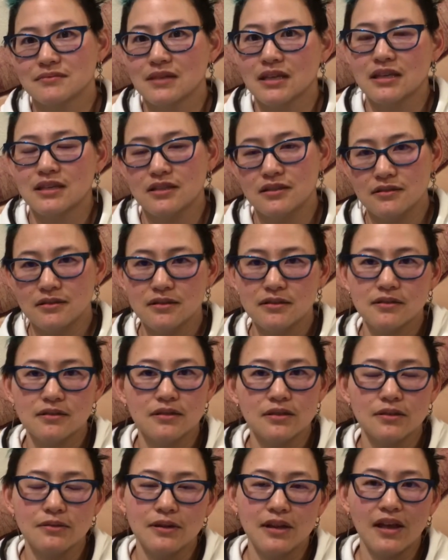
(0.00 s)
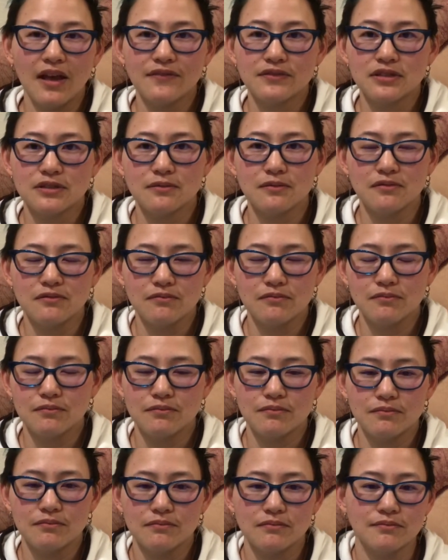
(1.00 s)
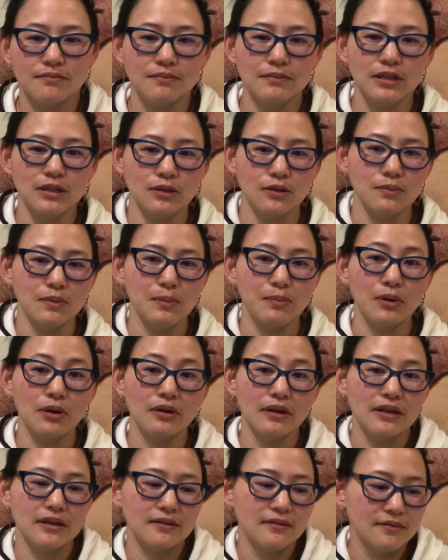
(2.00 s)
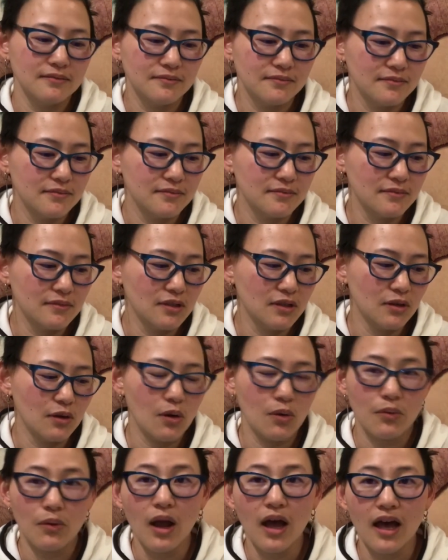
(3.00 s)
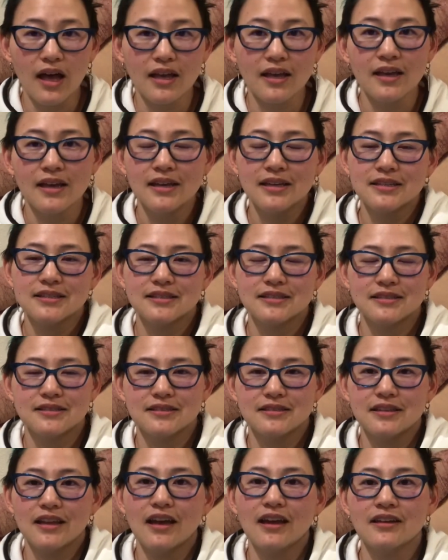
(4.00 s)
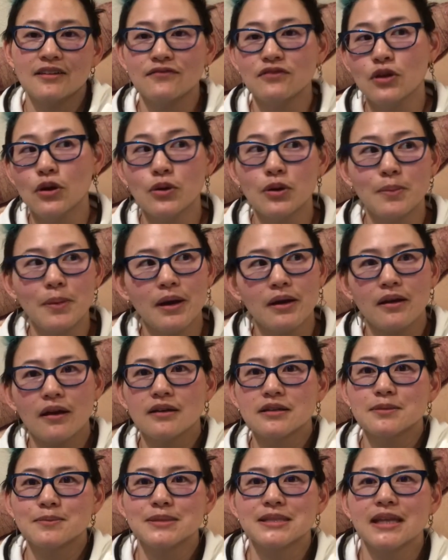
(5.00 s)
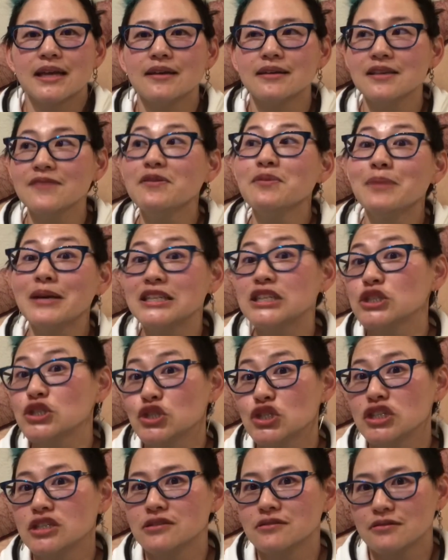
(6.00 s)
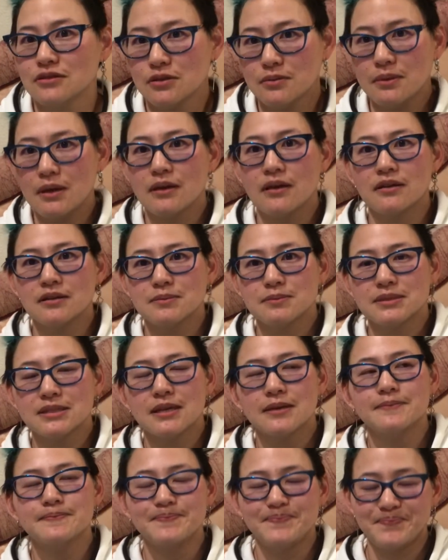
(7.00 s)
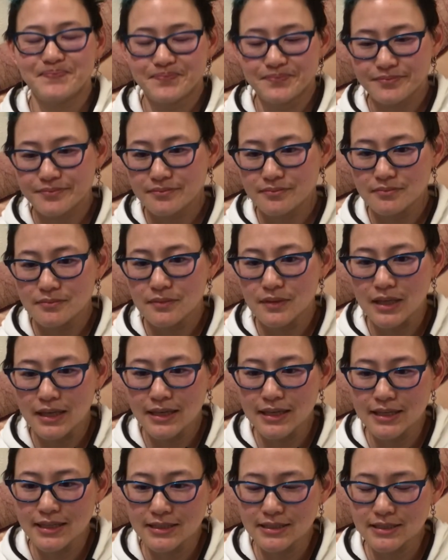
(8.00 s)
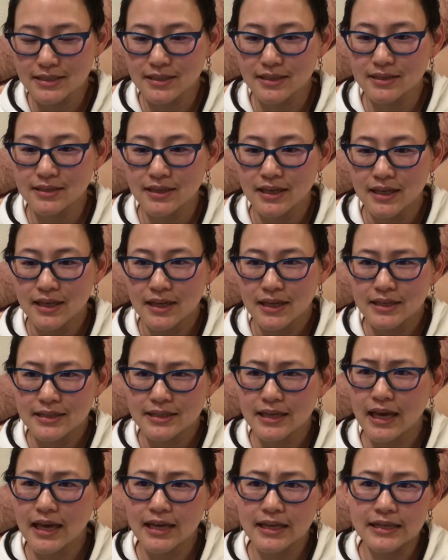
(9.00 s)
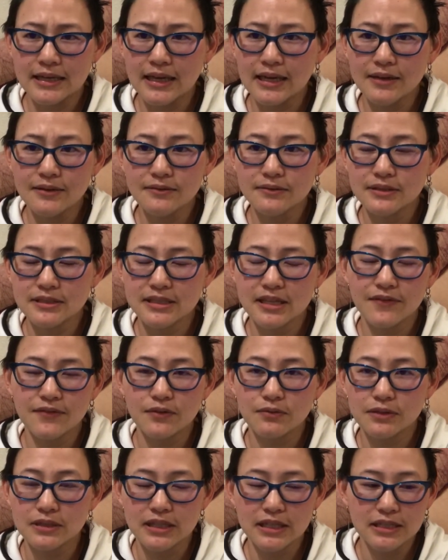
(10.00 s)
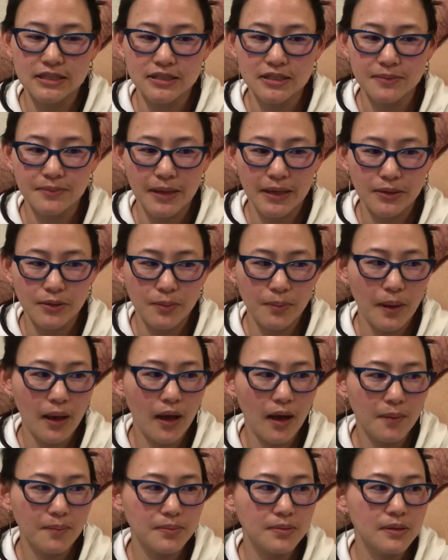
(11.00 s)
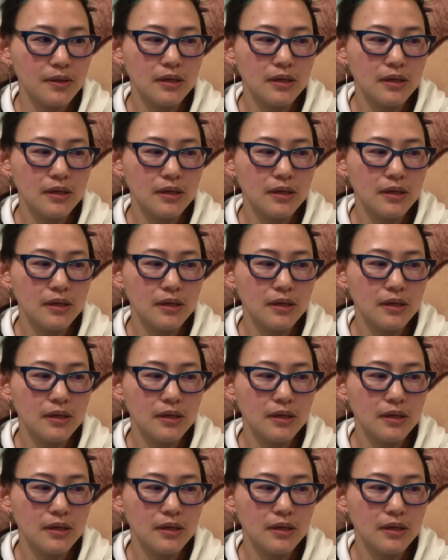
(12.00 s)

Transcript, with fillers: you'd have to, you know, be buried under a rock to not have known about Gangnam Style. Even my children knew about Gangnam Style. And uh, yeah, and I was never really into Mando Pop